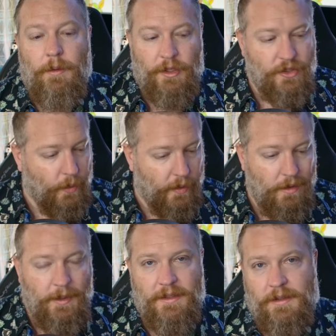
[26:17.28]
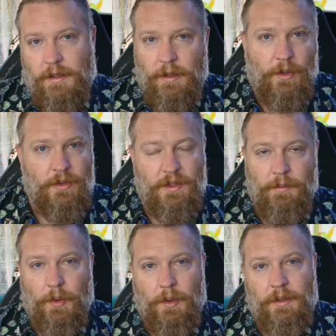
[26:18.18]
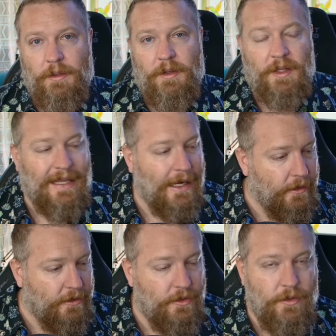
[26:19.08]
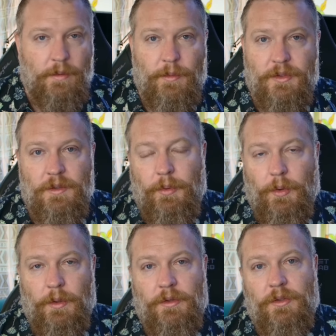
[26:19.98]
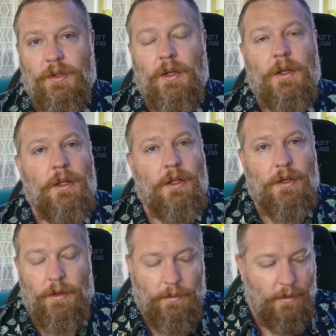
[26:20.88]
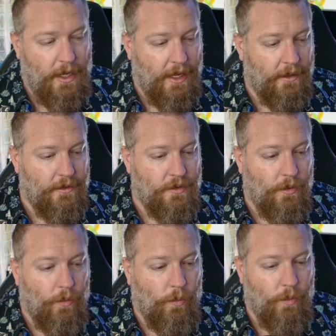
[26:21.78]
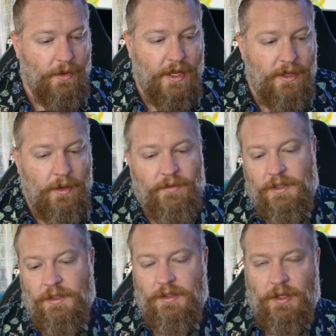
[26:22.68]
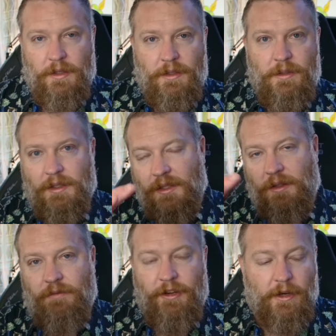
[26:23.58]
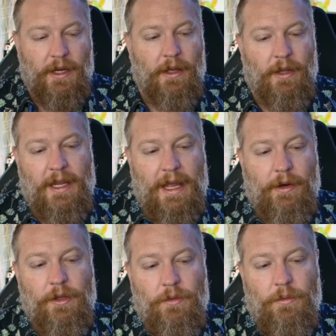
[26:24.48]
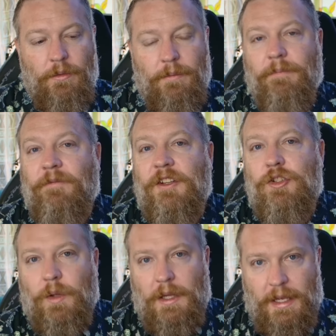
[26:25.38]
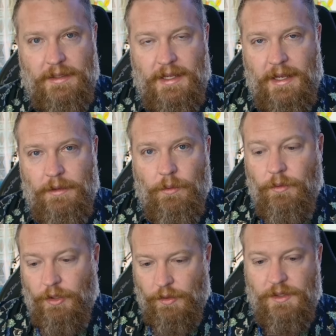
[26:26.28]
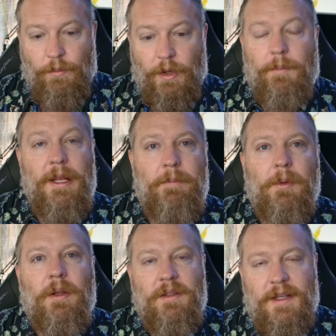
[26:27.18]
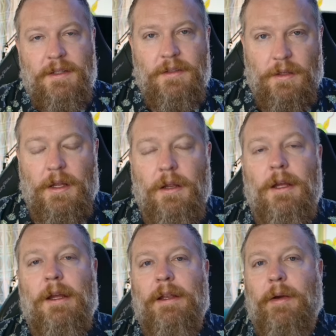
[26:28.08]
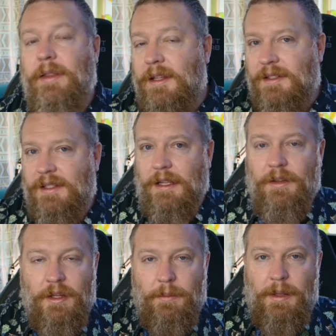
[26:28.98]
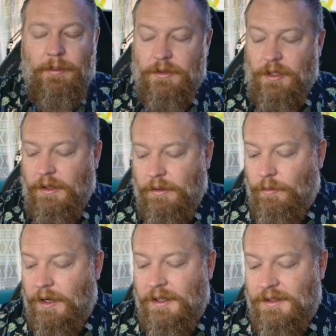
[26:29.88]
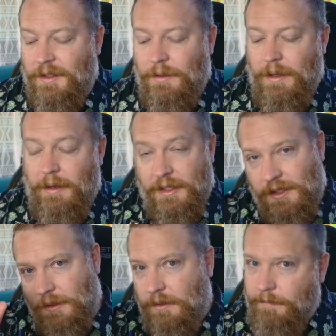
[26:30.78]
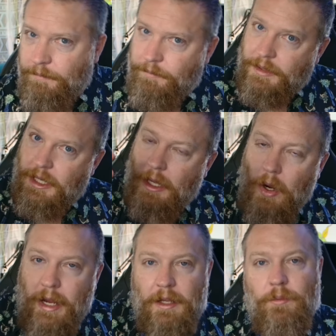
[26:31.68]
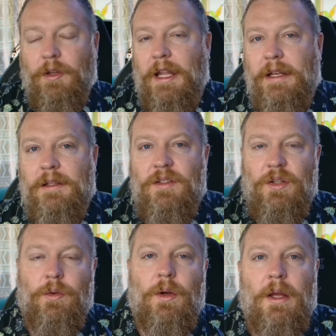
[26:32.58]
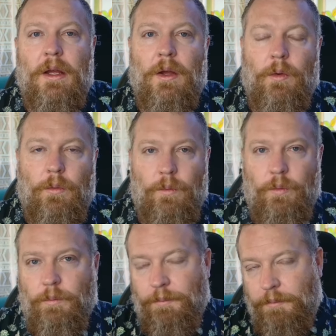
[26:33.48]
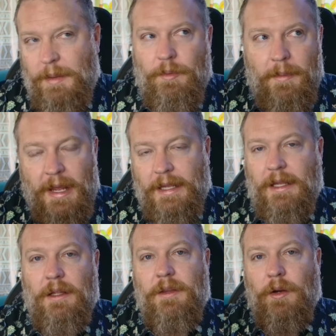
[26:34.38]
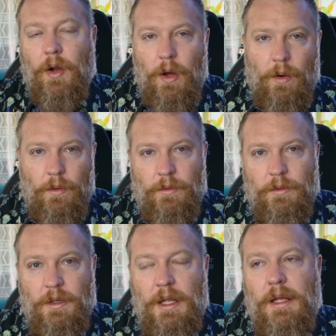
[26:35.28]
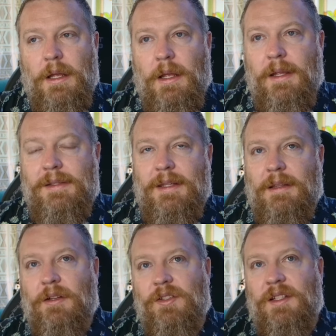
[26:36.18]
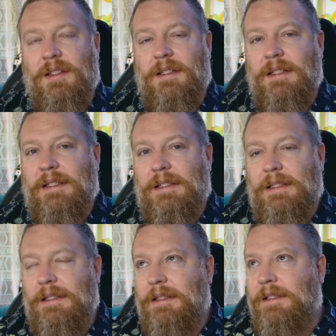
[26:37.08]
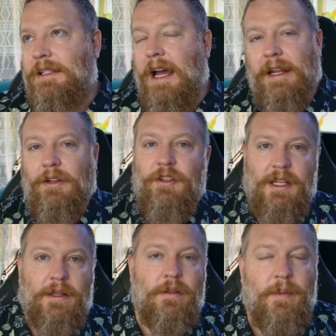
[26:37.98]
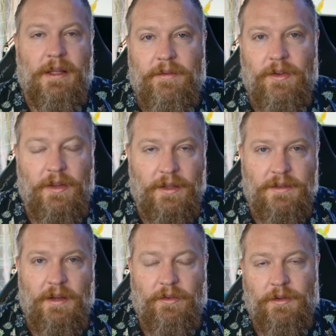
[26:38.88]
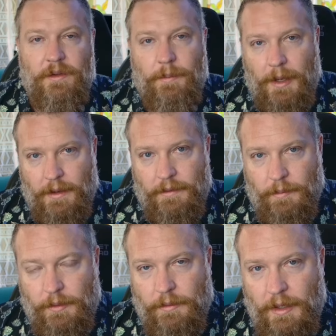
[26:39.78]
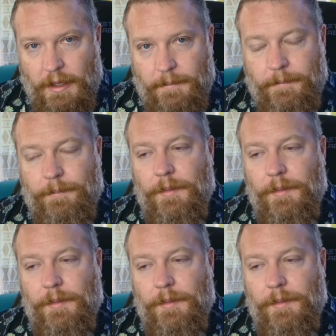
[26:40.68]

The story beats that are the most important, the characters are the most important, you know, and then you have to start just figuring out, like, how do you visualize that using real people and sets and all that. Now, I think the second thing that people run into, and this is kind of related to people making it their own, is that there's this dire need to make everything as diverse as possible, right?